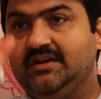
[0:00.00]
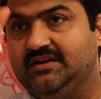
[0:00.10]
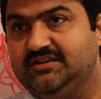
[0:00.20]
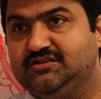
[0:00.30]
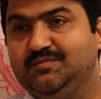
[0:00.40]

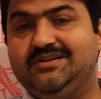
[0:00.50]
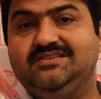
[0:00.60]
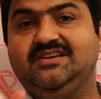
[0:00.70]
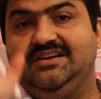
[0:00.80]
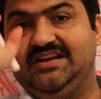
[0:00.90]
Customer
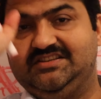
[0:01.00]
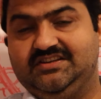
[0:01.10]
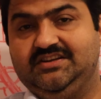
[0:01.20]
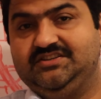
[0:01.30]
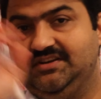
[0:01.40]
is the
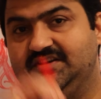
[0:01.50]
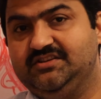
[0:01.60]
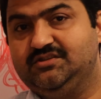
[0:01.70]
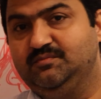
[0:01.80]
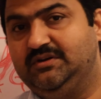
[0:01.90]
destination
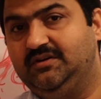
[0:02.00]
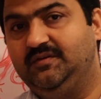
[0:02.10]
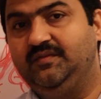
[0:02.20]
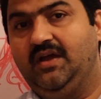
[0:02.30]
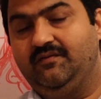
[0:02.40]
customer.
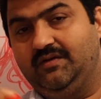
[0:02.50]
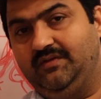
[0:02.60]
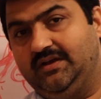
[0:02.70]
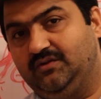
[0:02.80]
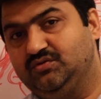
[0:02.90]
Our
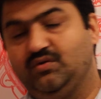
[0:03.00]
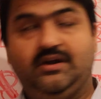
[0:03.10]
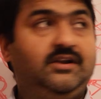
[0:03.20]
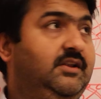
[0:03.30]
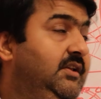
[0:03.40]
warehouse
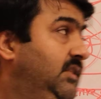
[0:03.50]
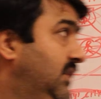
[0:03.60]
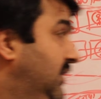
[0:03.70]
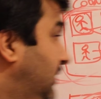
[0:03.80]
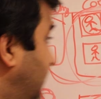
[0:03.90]
located in the